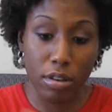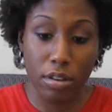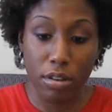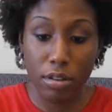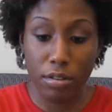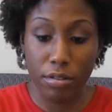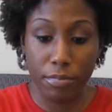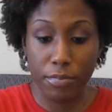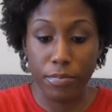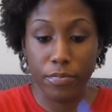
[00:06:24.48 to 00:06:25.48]

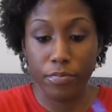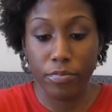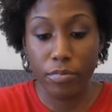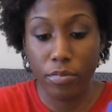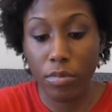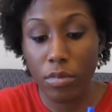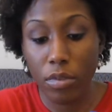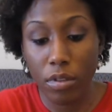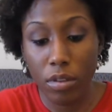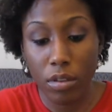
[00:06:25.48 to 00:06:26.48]

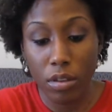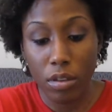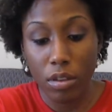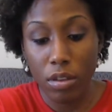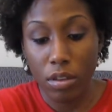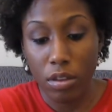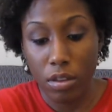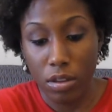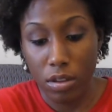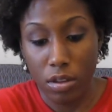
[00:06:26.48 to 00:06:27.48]

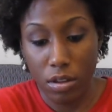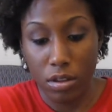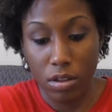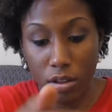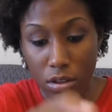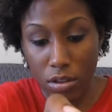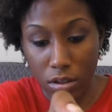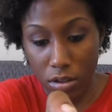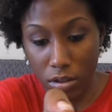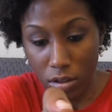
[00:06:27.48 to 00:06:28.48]

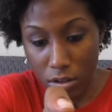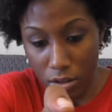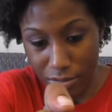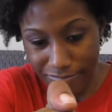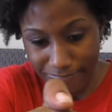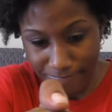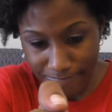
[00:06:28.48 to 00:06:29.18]
No one is speaking in this clip.